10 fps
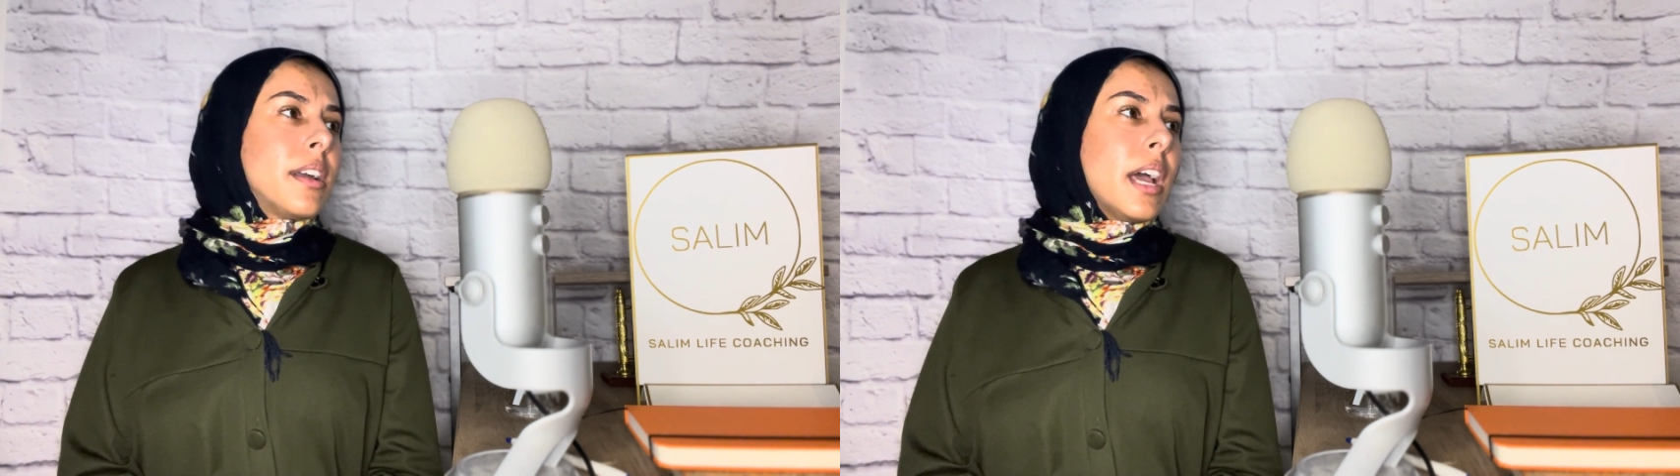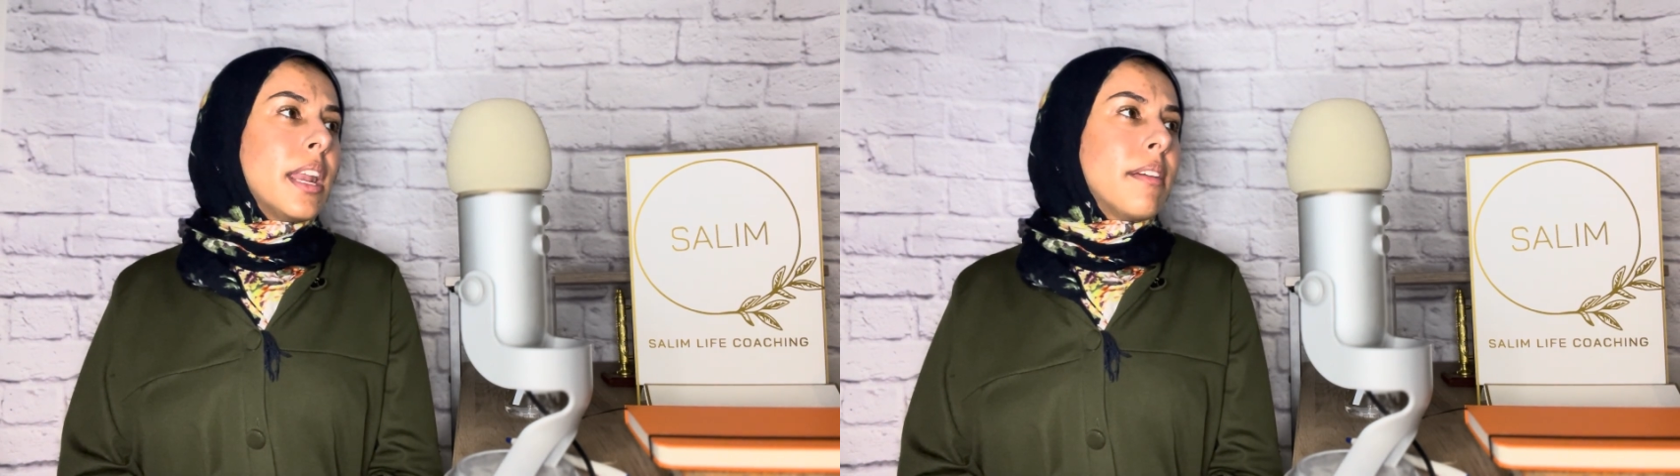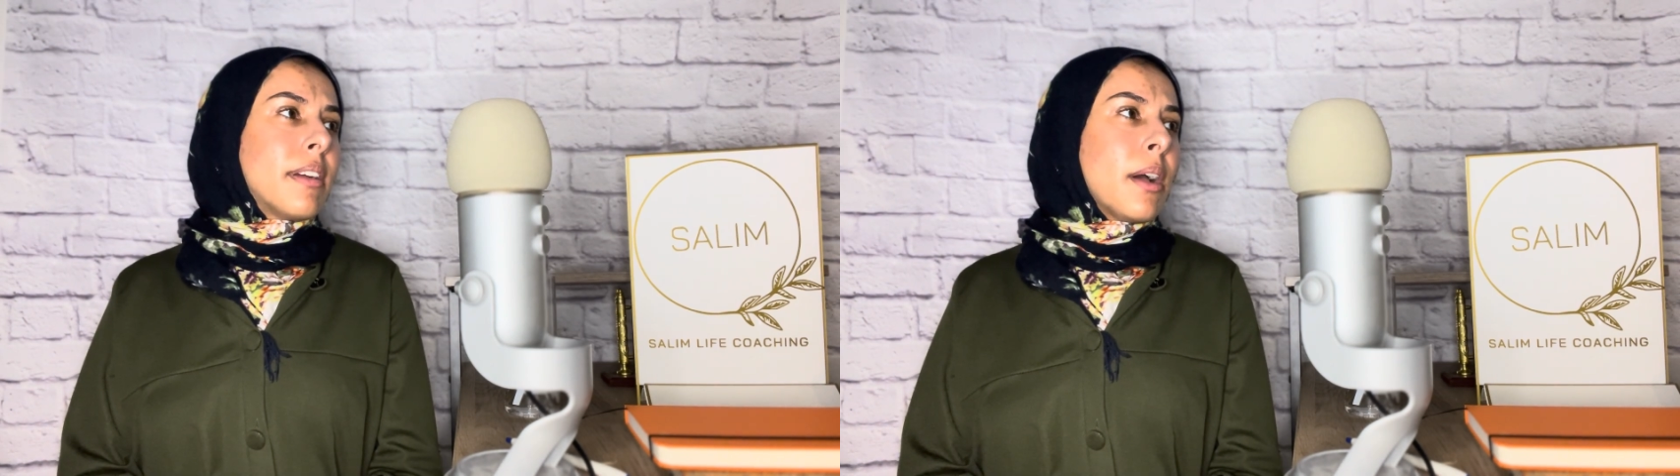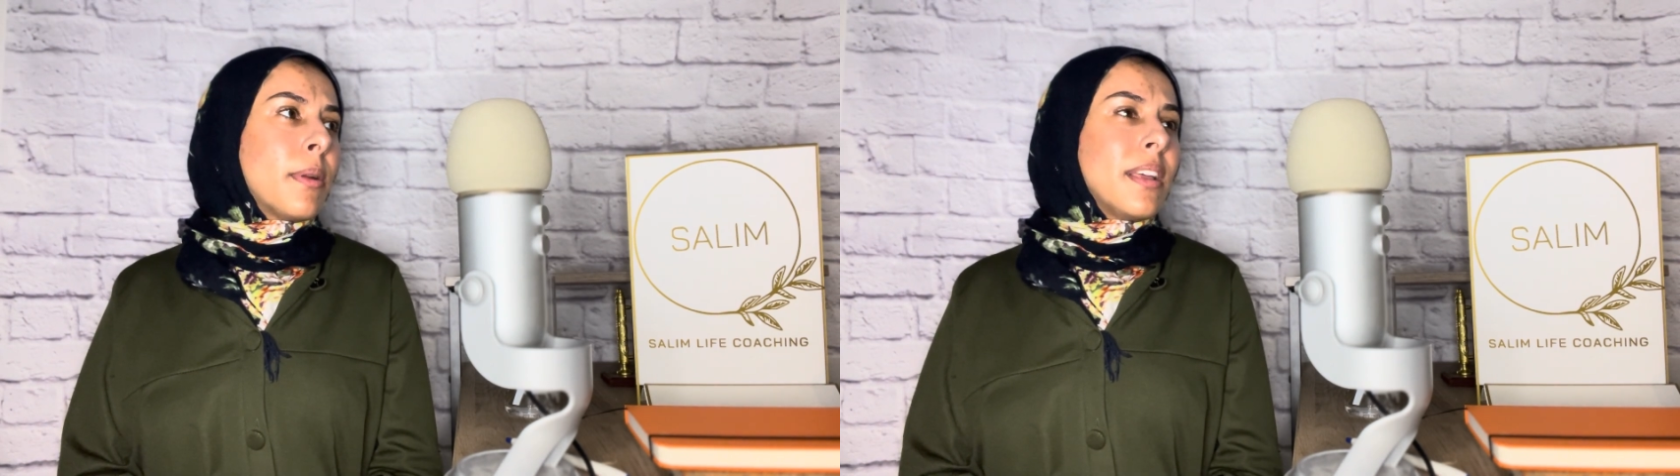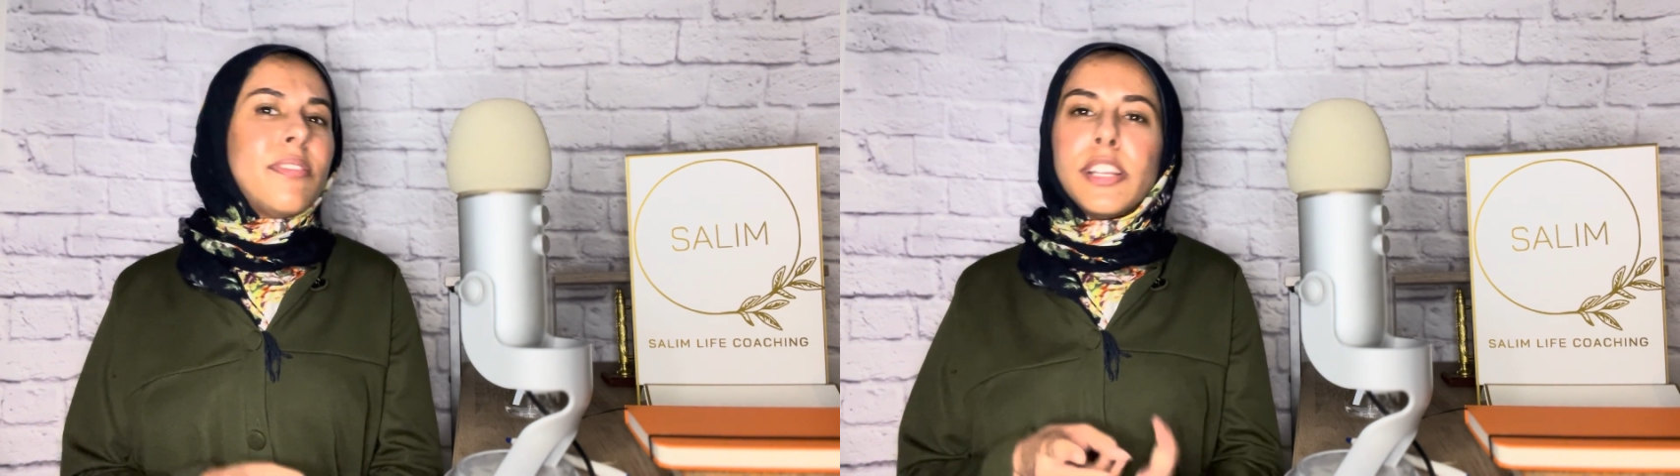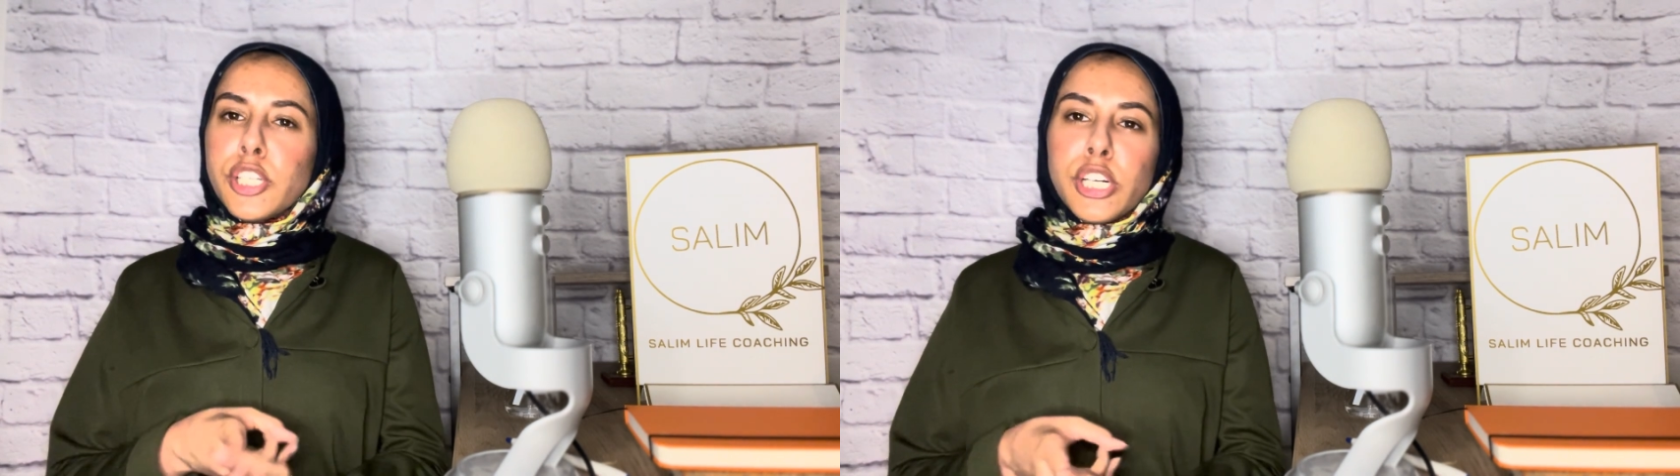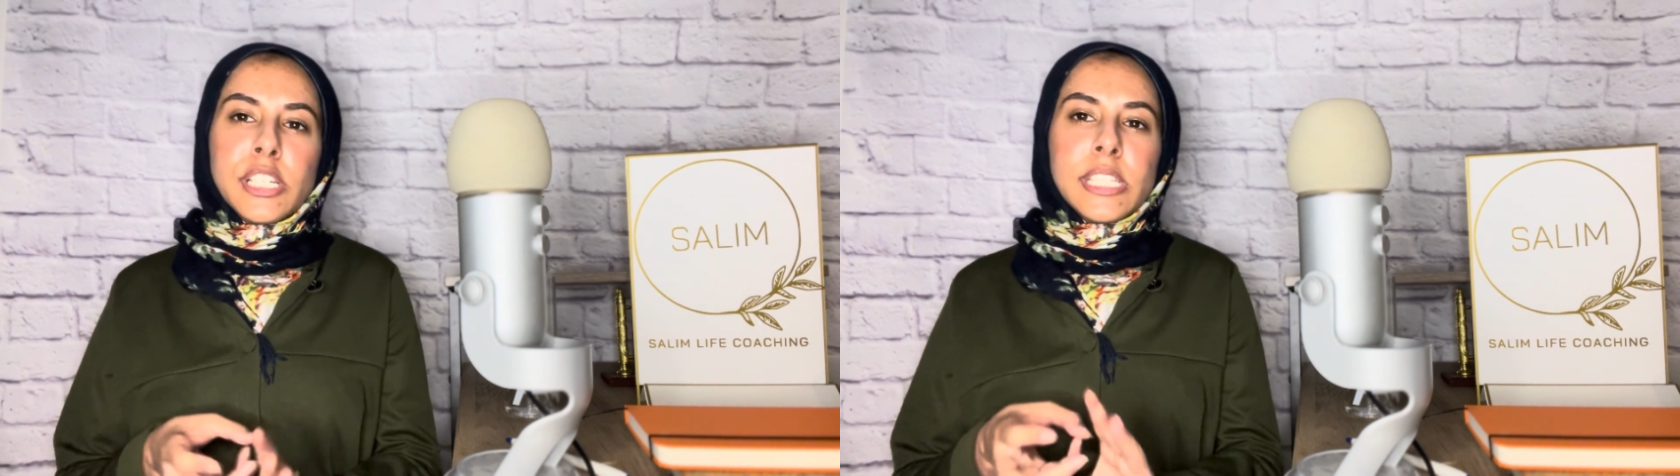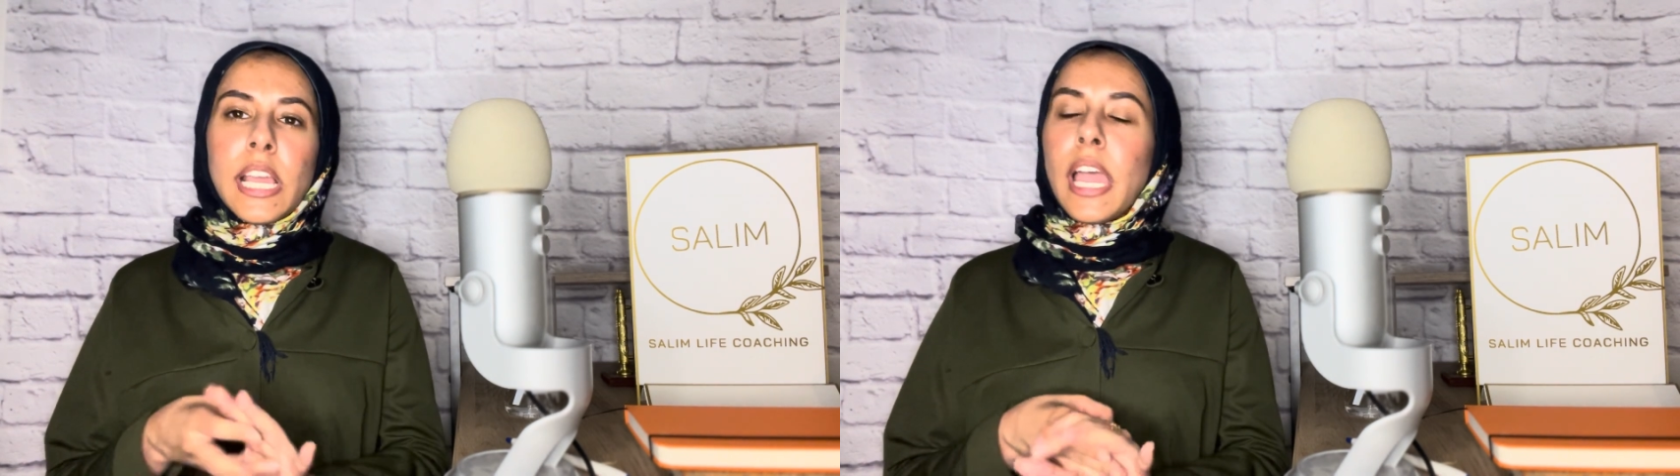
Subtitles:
I forgot what it is, fissures.